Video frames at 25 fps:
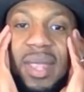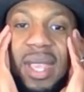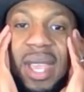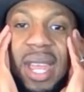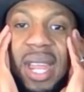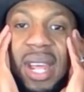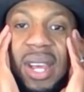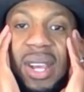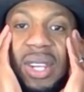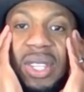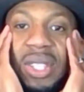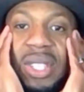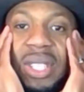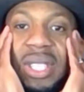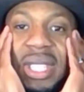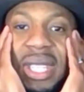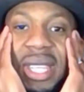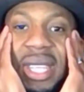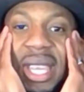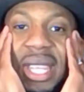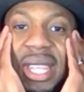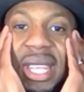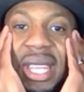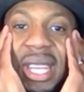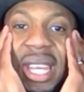and I
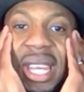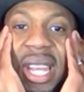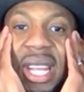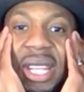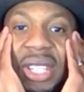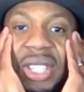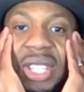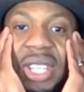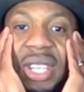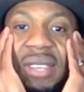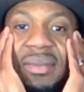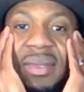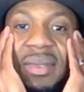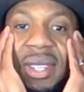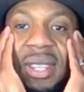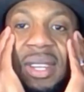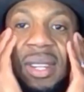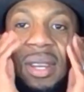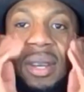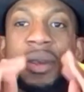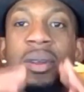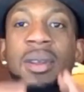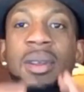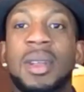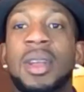see it and I achieve it,
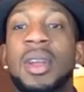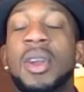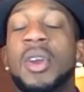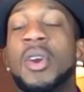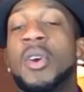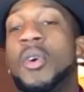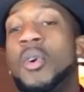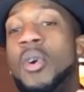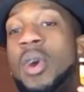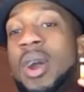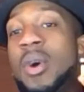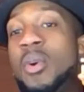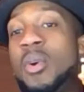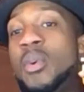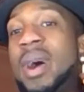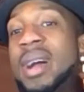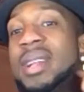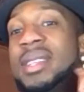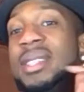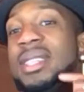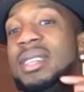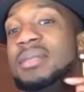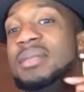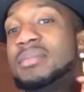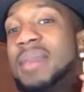Because
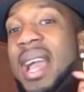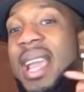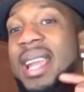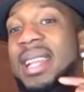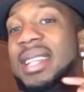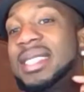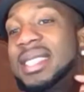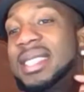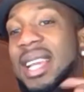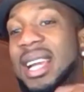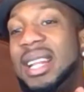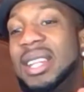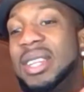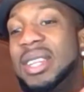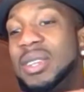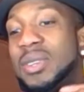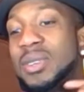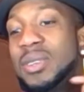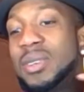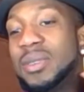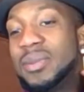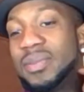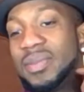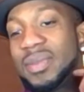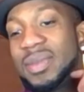once your mind tell
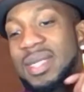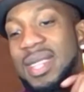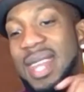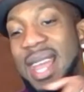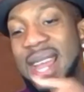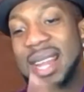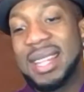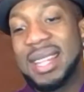you that